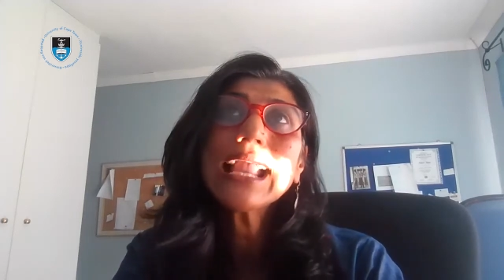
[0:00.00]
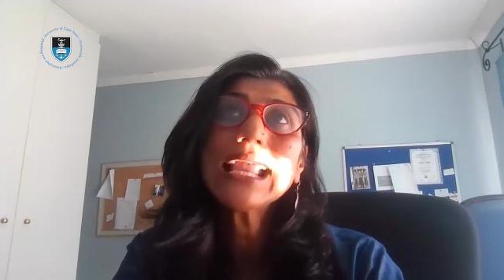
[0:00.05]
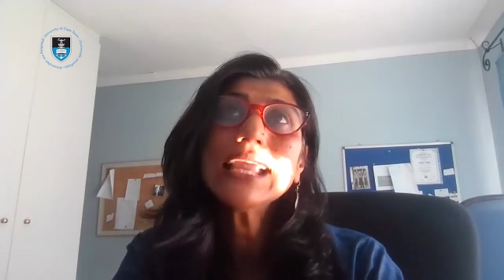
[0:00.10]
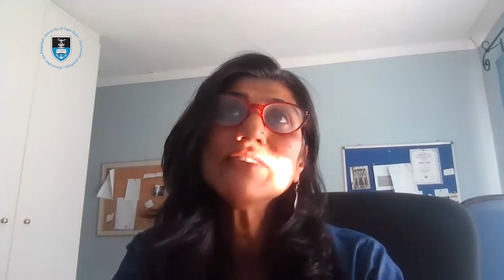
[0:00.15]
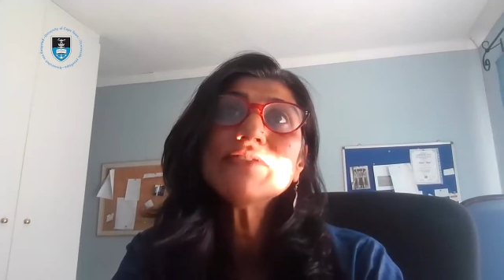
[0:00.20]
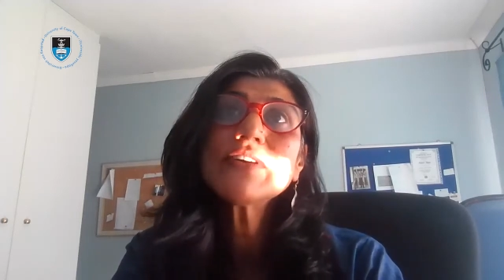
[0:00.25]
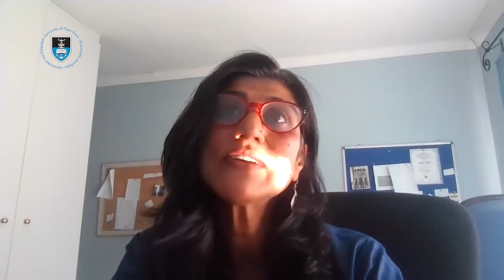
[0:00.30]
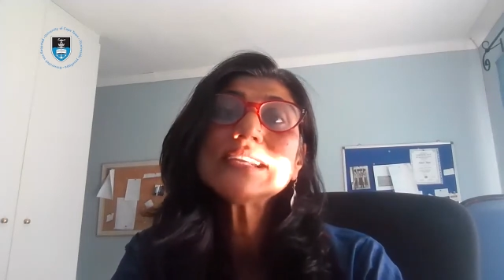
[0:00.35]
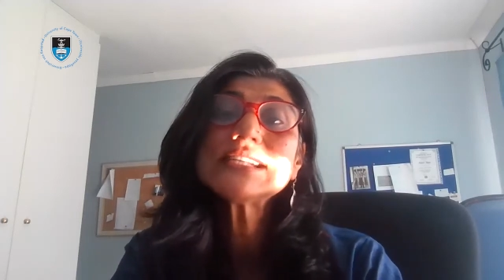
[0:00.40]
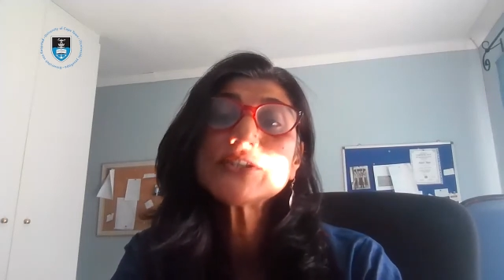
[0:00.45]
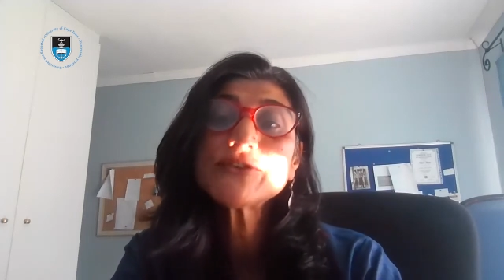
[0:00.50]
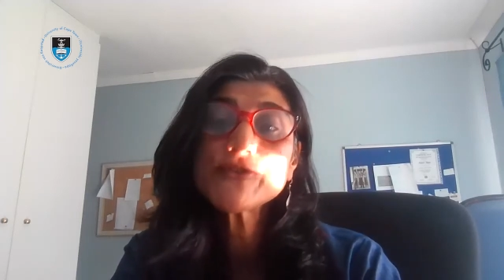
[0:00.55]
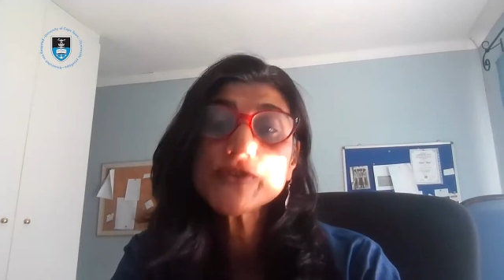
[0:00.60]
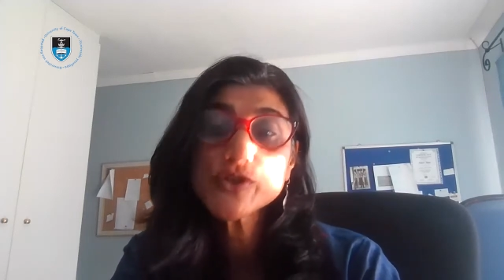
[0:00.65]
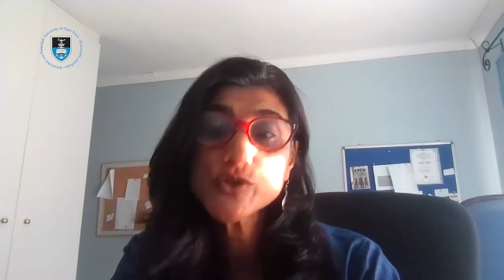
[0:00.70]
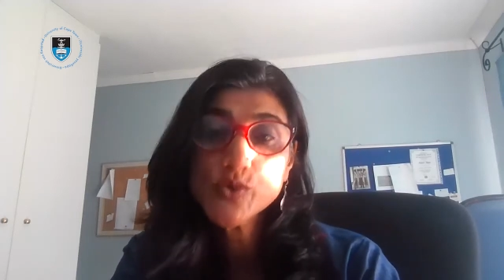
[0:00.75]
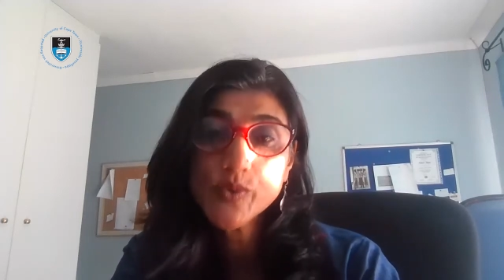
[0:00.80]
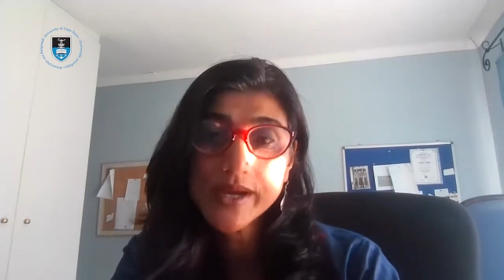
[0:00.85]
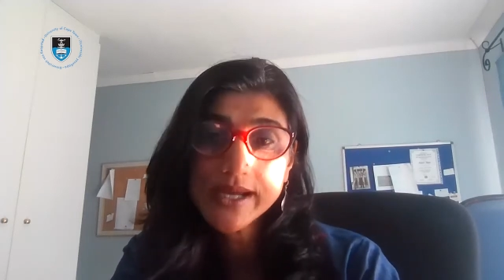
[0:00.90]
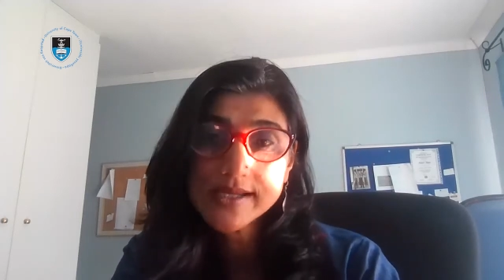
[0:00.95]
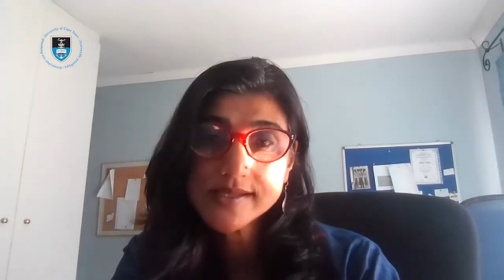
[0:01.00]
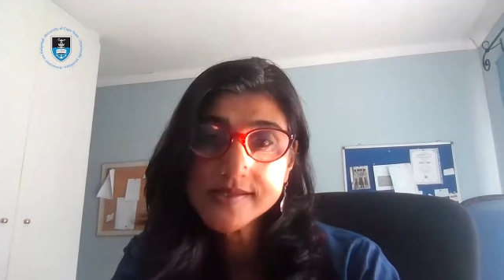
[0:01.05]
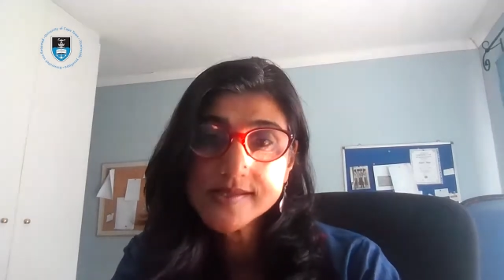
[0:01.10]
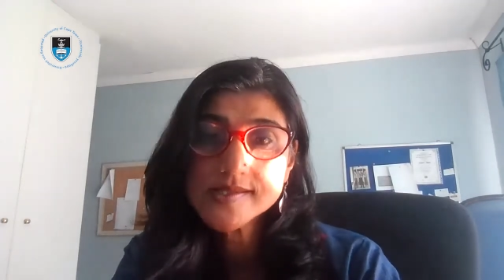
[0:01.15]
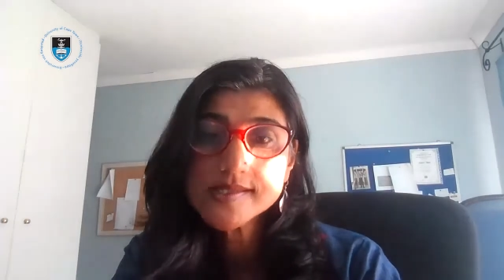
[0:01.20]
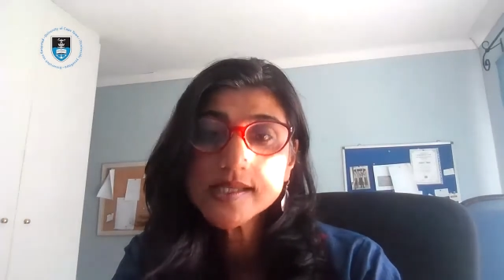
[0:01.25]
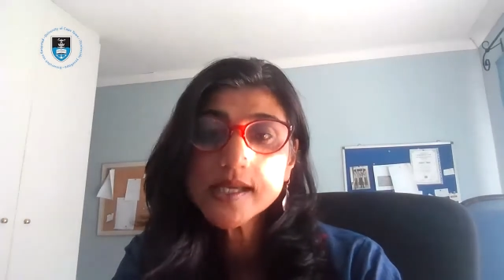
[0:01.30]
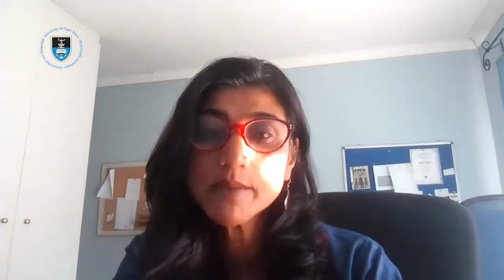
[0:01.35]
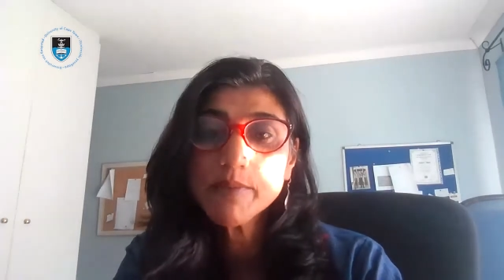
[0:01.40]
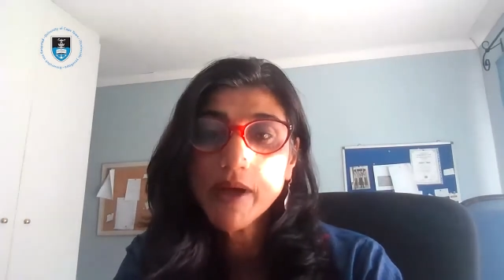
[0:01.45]
in very different
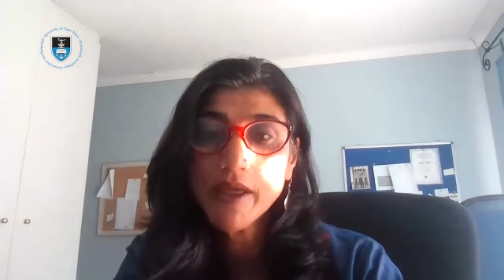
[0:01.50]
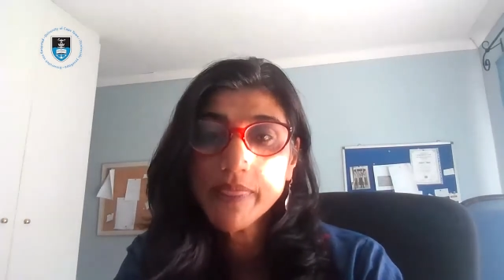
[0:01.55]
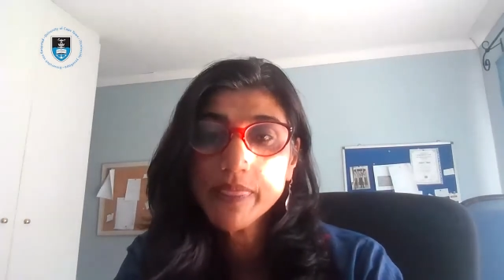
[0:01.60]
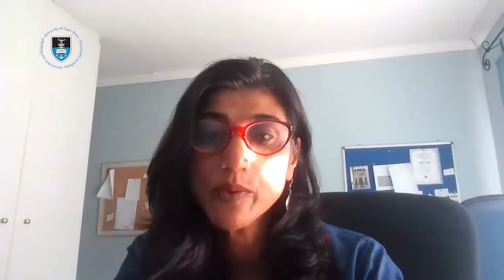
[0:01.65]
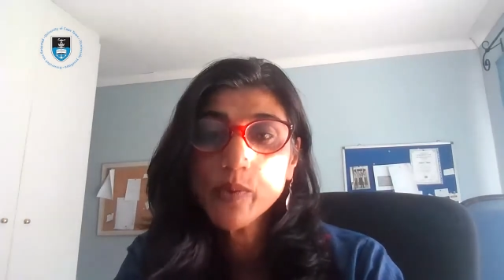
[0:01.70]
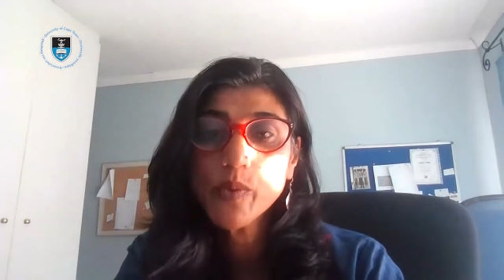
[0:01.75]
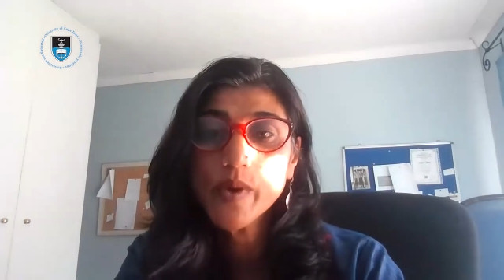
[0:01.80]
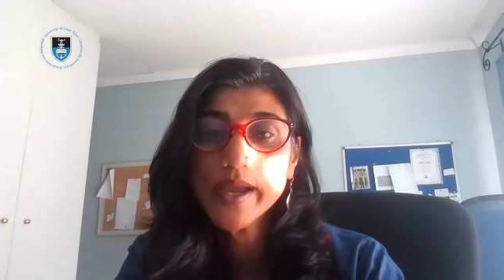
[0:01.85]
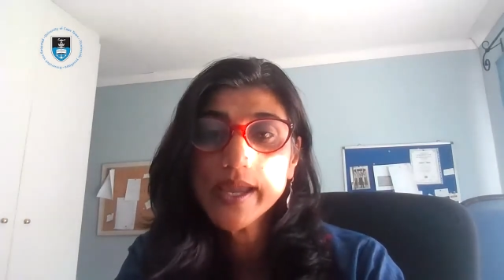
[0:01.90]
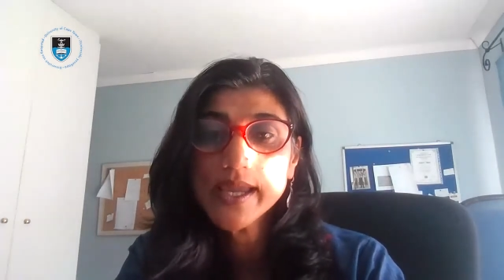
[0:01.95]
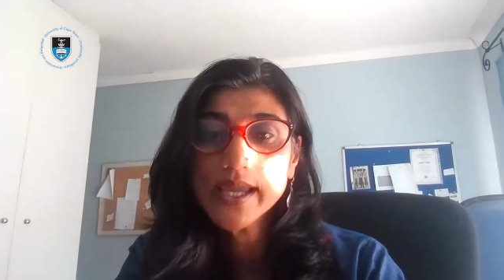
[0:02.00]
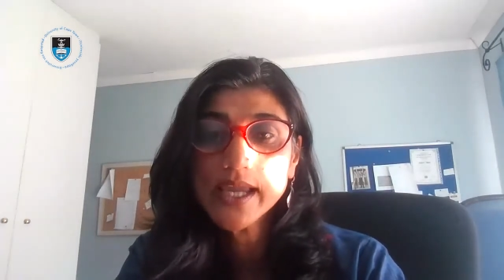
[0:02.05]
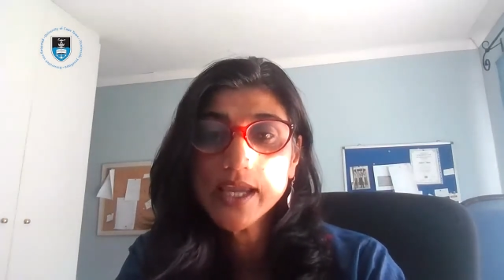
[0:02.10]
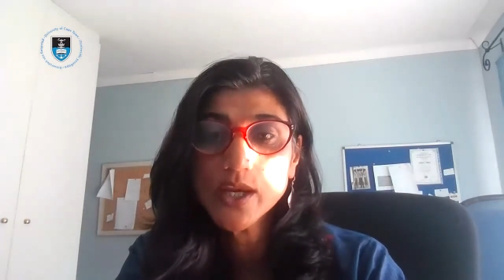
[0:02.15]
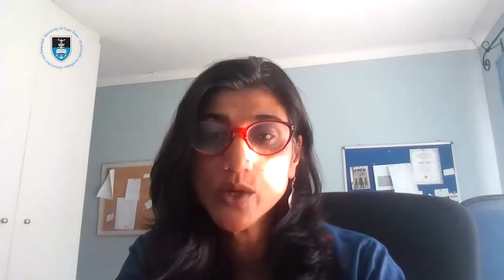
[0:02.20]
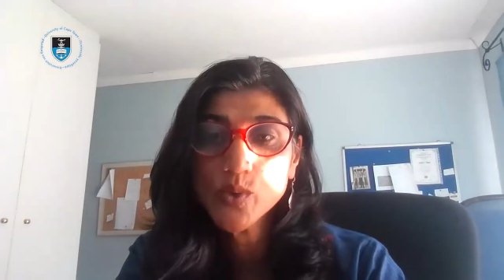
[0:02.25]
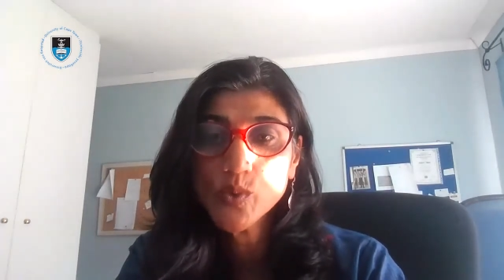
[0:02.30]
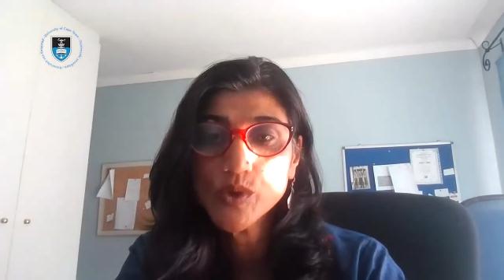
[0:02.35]
ways about the way in